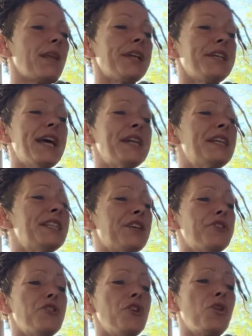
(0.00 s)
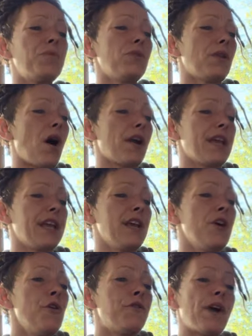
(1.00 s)
Yet it is a noble longing,
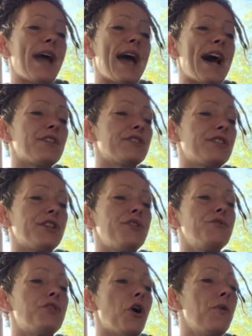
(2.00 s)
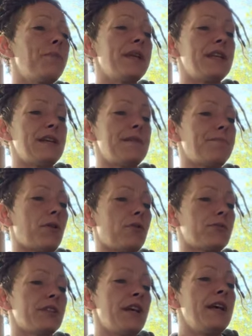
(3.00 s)
for it houses a utopian
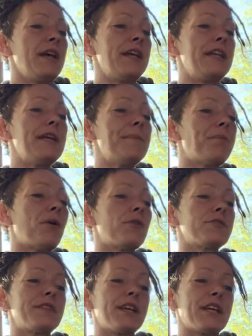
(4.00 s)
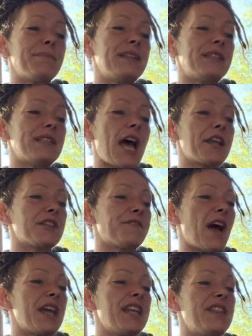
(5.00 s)
impulse, an impulse that can be
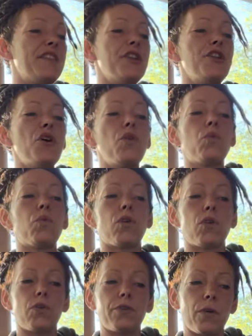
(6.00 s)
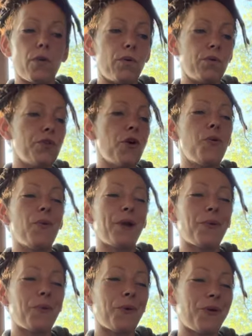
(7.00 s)
satisfied in the no world,
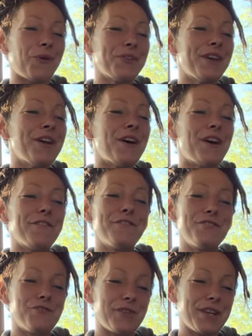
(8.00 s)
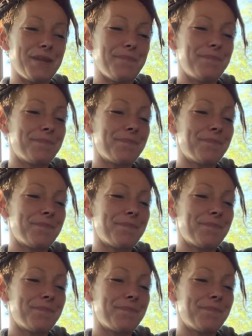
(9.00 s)
nowhere world of the dream.